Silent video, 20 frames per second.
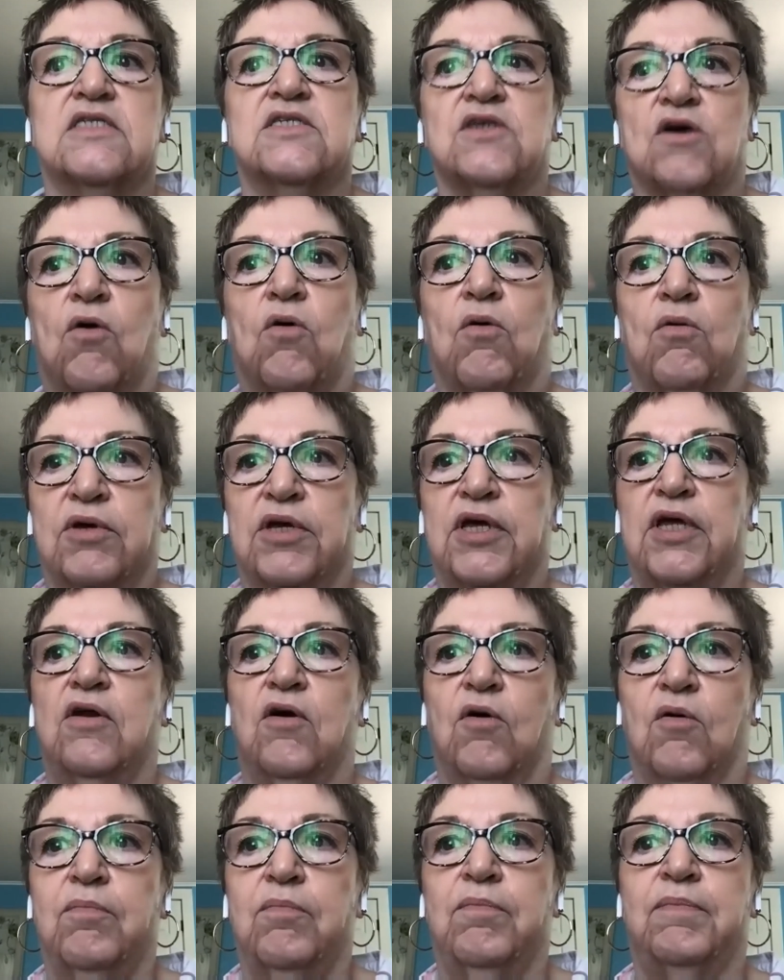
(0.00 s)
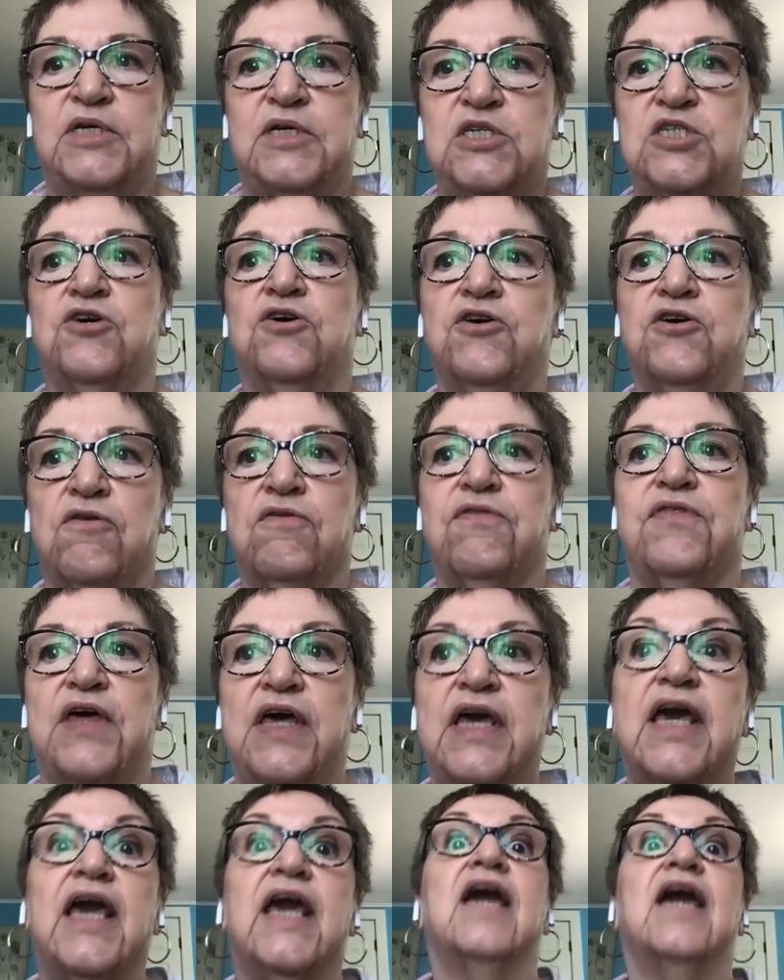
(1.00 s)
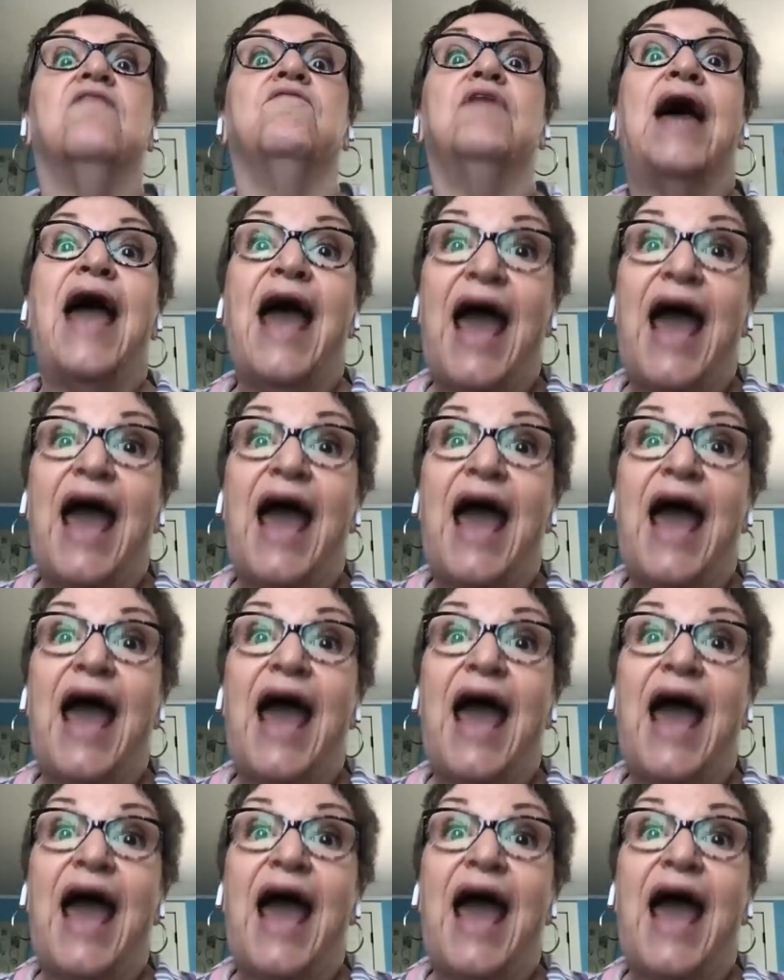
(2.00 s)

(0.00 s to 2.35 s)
So, you know, be sure you're thinking of